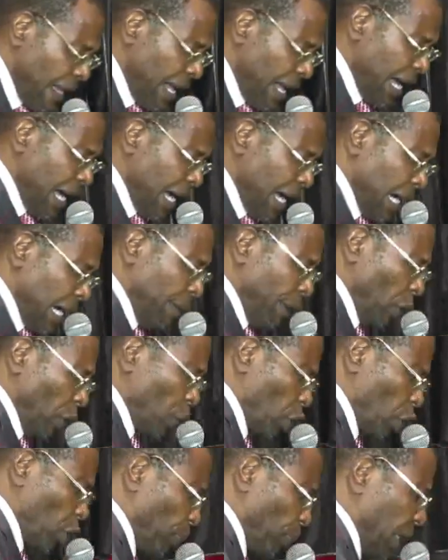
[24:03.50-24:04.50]
uh coming into
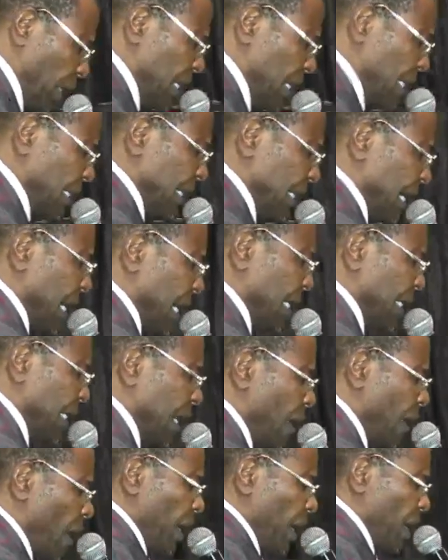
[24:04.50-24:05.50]
his presence, uh,
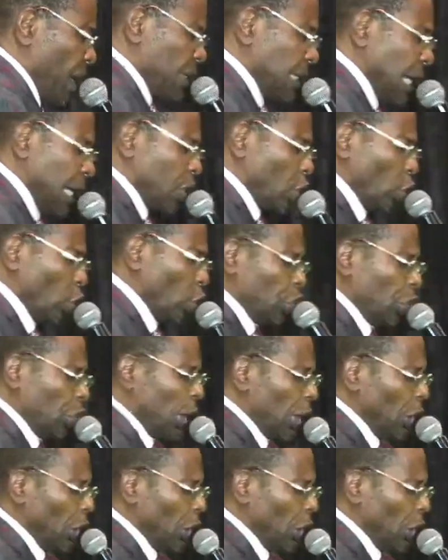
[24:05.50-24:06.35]
he says, You shall